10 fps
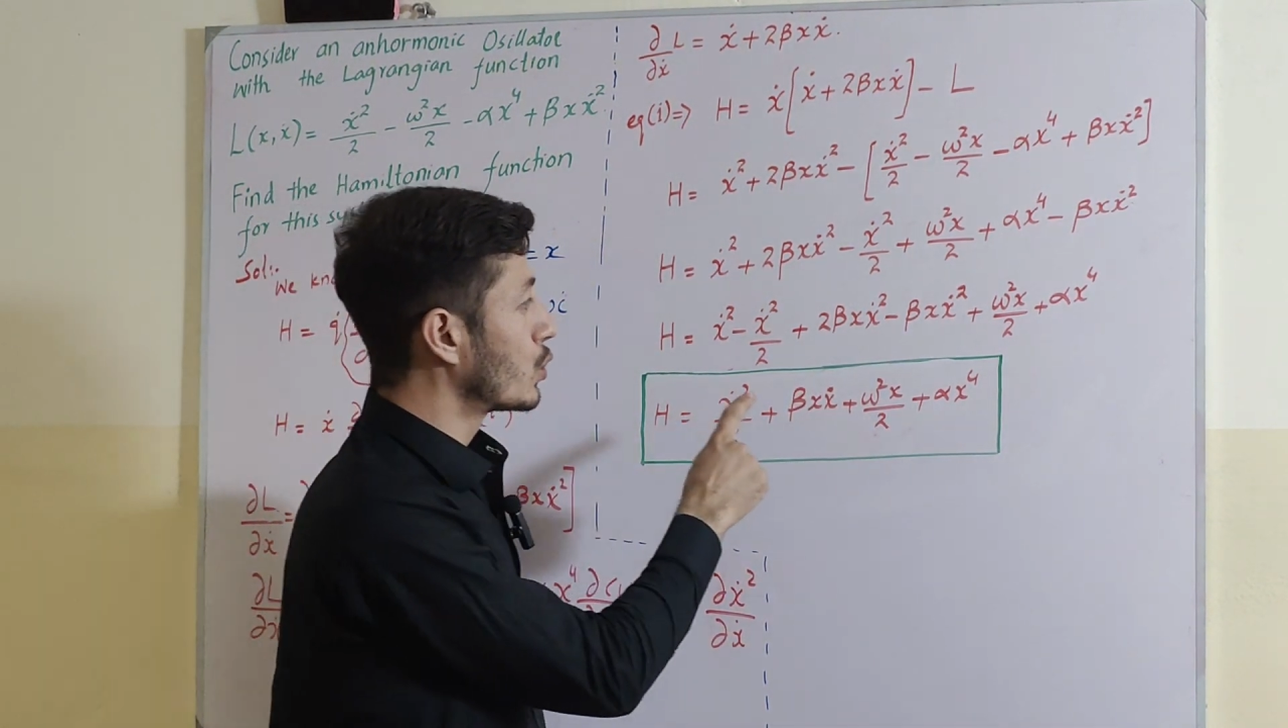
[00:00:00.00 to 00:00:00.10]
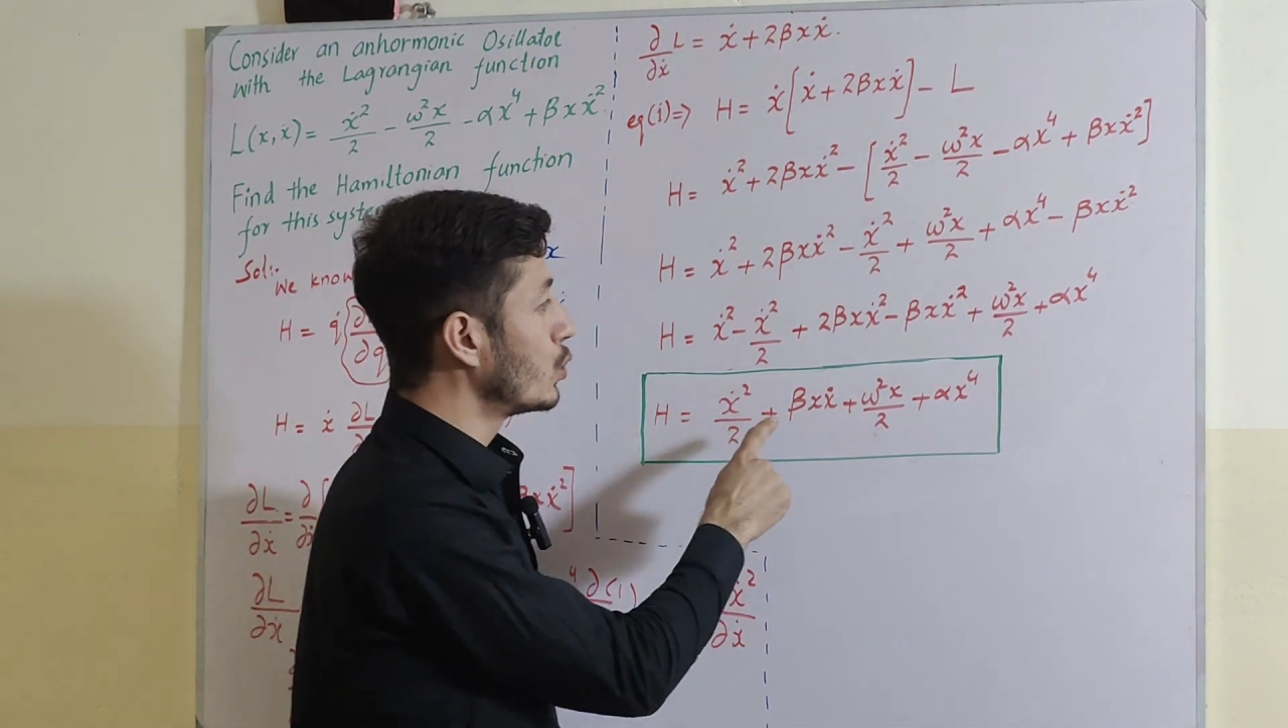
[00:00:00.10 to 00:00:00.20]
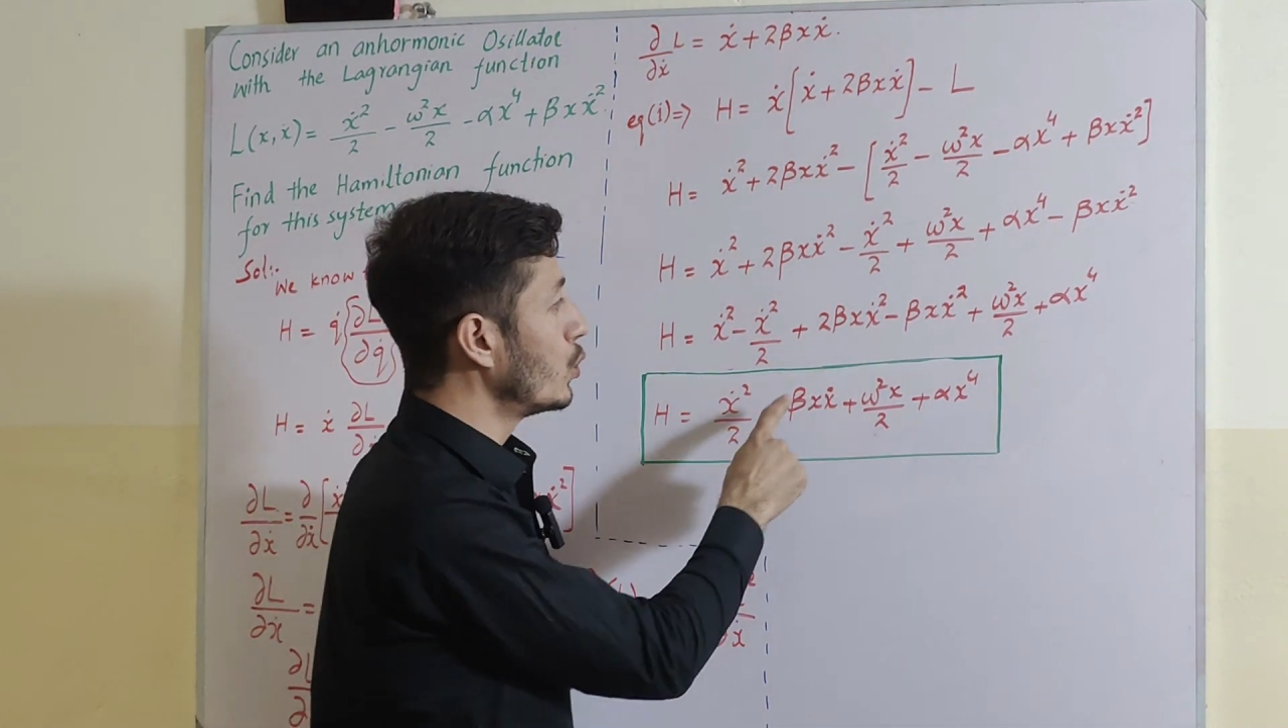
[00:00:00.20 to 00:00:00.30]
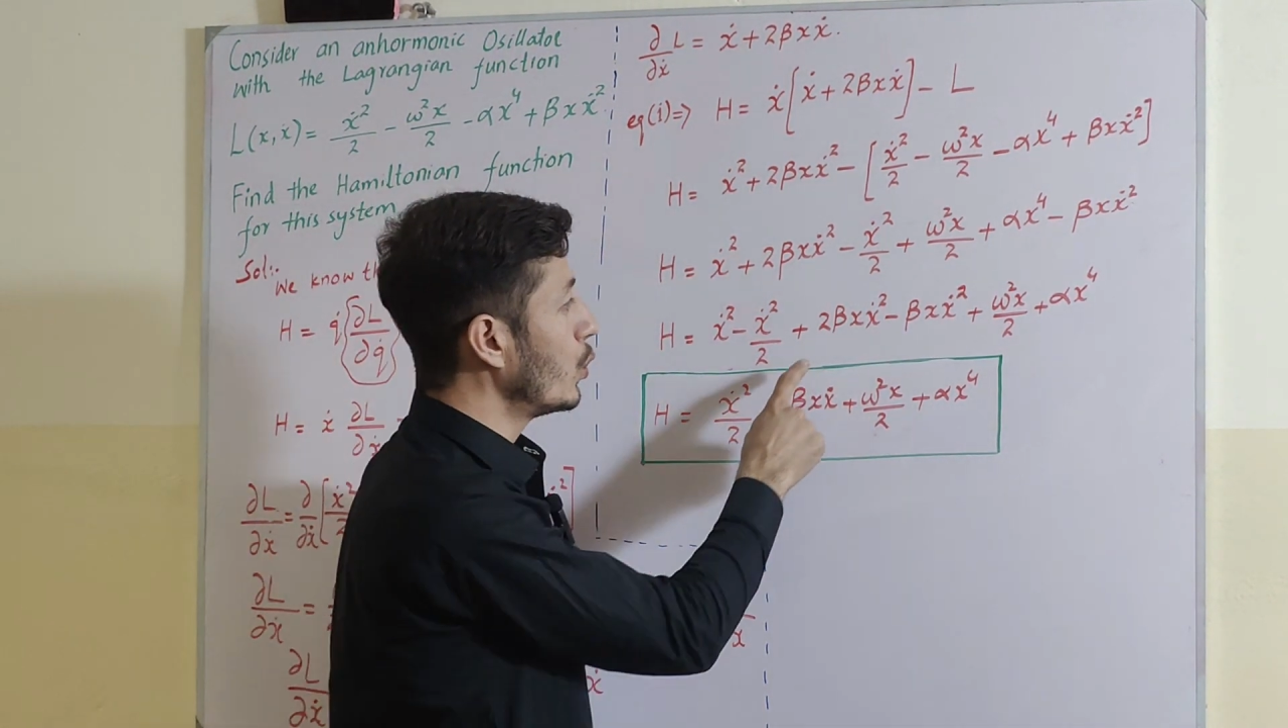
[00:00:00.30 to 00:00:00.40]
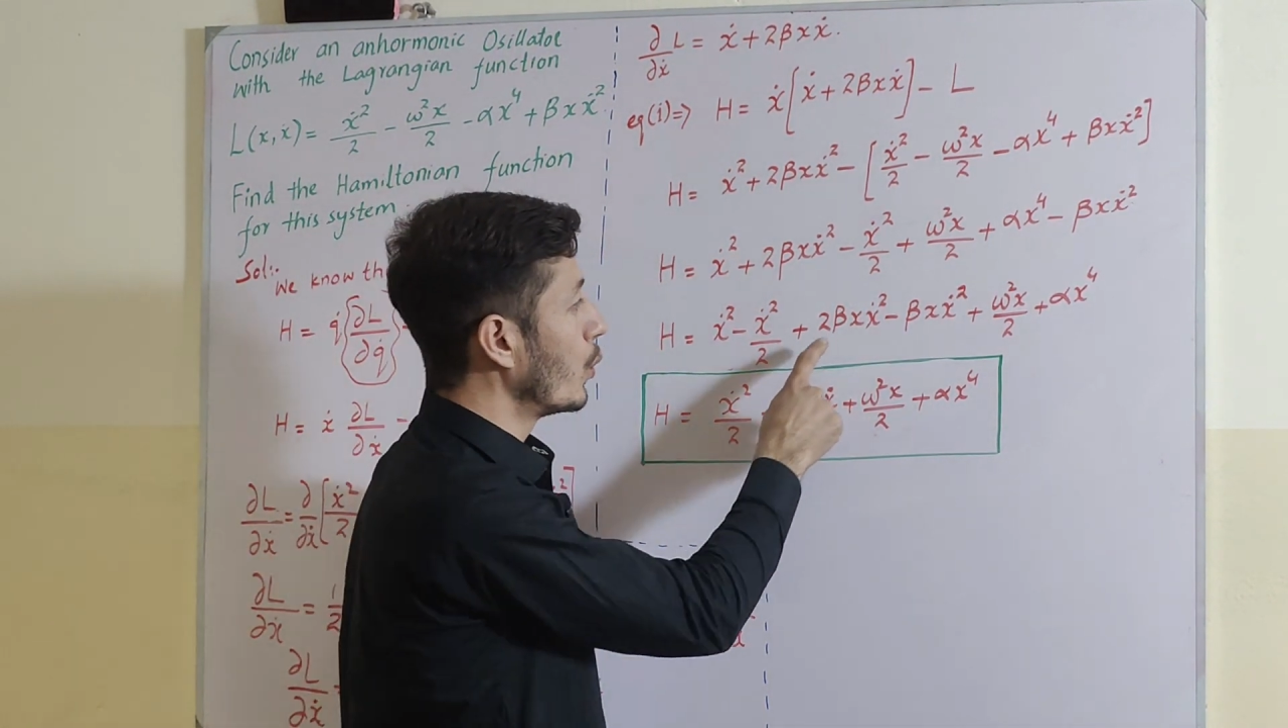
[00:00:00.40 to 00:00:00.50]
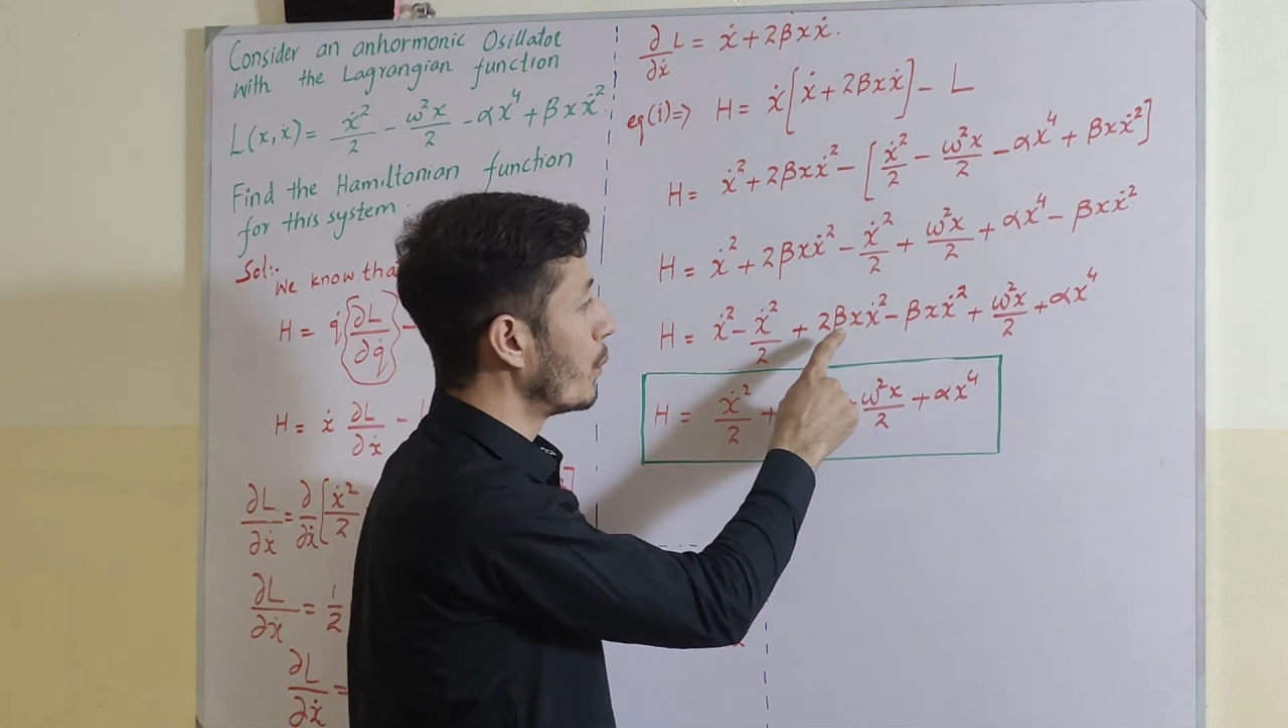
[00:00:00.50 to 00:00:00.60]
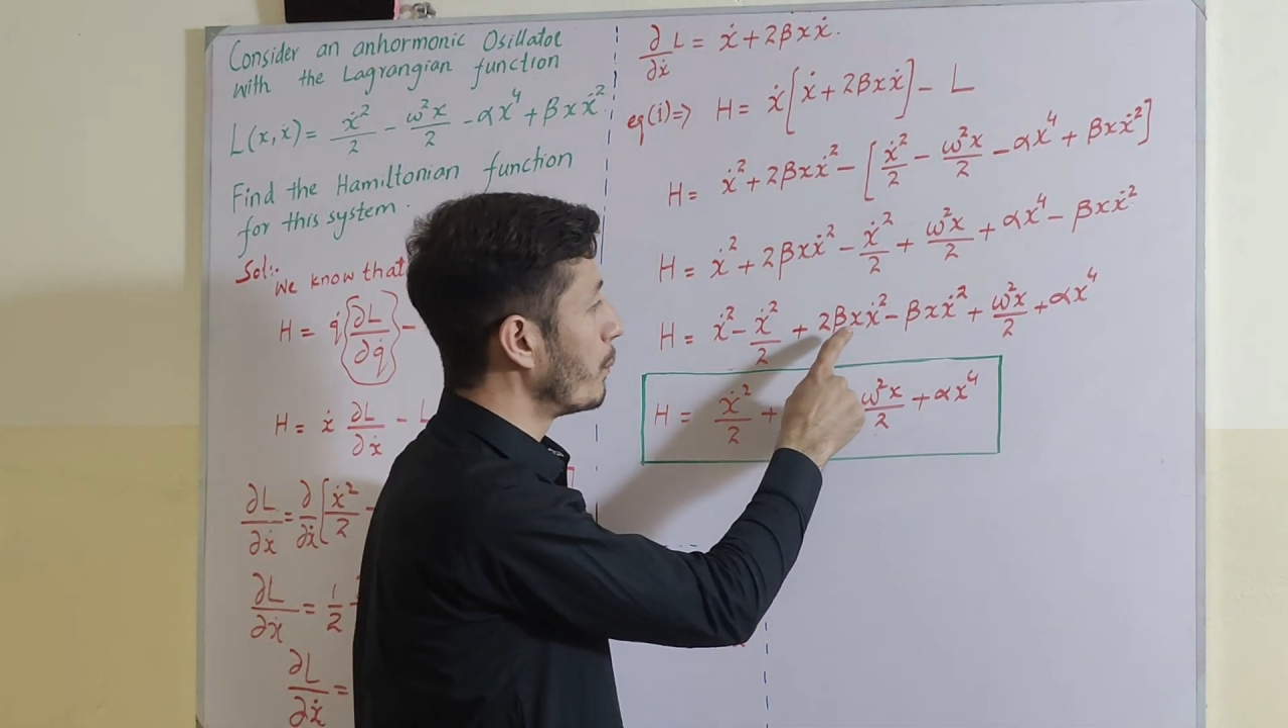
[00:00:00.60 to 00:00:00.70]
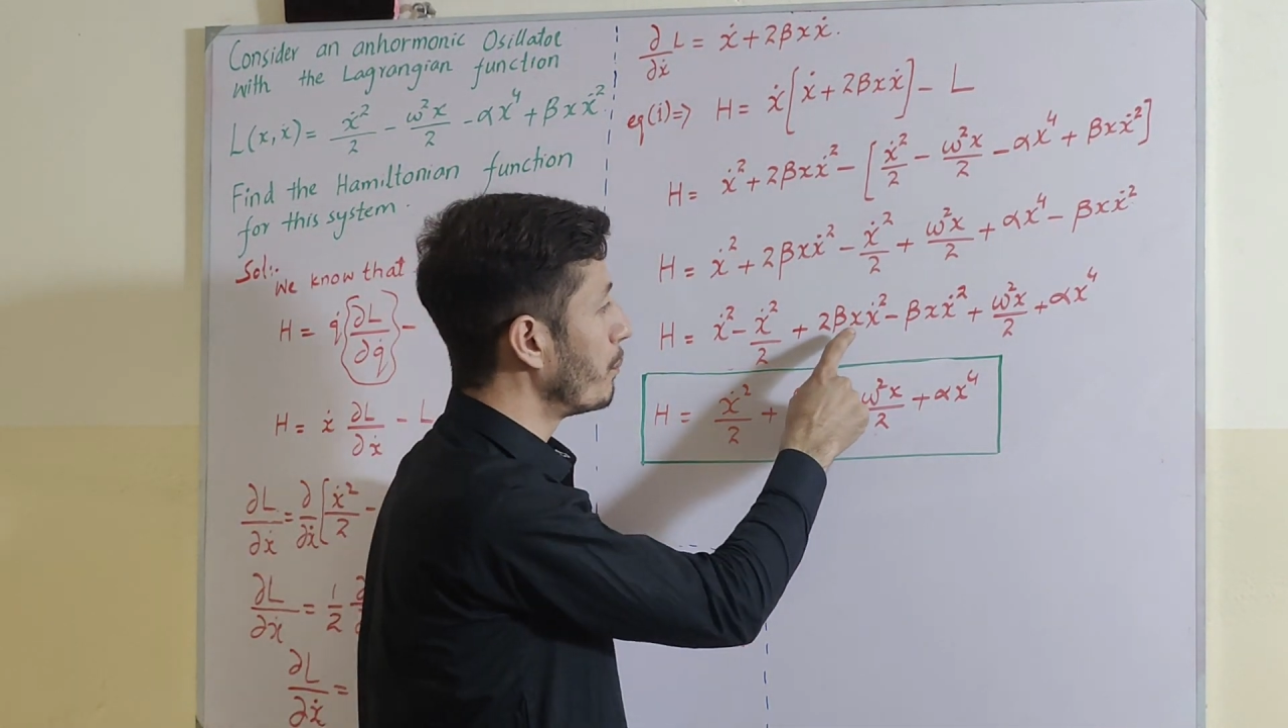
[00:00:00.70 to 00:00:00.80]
2